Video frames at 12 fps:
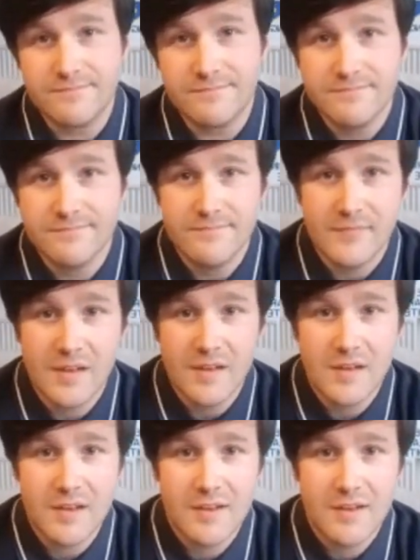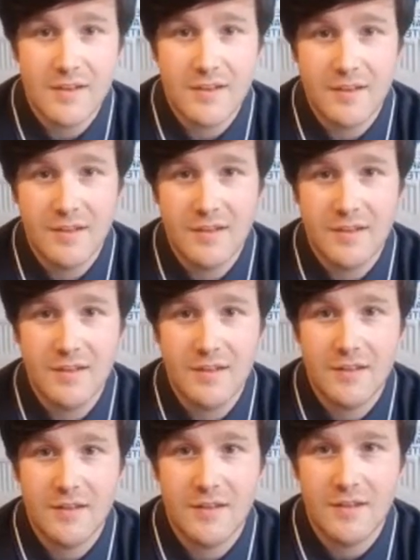
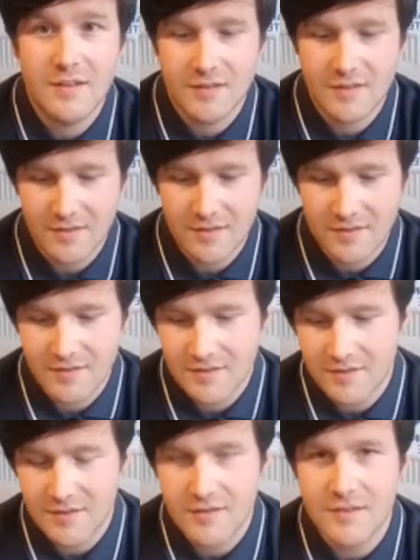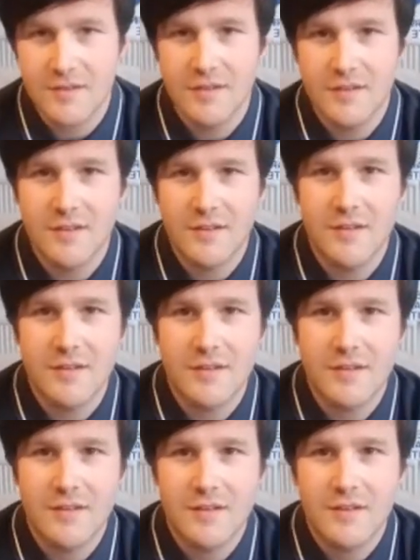
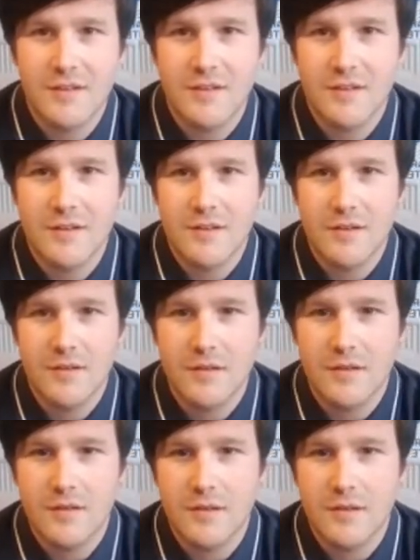[no speech]